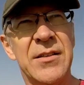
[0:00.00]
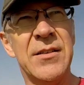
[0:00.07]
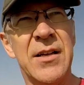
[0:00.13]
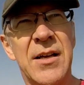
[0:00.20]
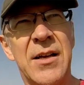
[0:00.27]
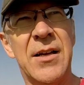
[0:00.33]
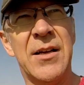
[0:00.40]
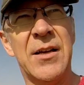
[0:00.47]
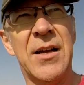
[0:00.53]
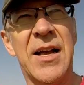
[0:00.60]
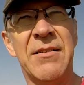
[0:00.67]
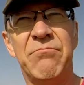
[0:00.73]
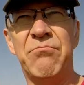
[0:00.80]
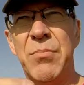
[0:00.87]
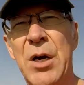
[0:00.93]
I
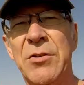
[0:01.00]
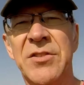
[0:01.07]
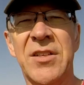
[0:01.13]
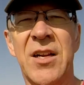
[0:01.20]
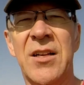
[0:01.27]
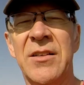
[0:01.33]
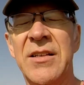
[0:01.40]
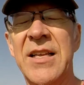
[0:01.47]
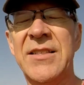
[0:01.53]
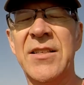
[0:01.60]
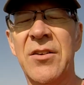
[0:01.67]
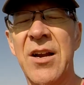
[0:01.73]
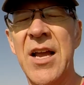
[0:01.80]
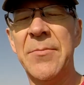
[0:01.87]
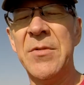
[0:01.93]
posted on
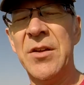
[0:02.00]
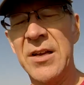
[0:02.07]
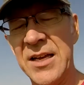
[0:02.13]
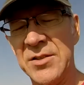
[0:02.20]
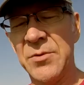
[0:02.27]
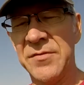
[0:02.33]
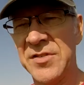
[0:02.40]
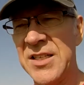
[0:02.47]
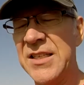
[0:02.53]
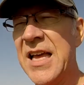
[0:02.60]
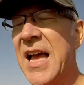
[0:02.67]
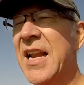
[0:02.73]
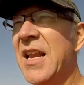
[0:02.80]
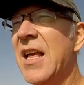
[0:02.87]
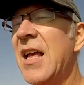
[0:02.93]
Instagram. You guys would have seen that.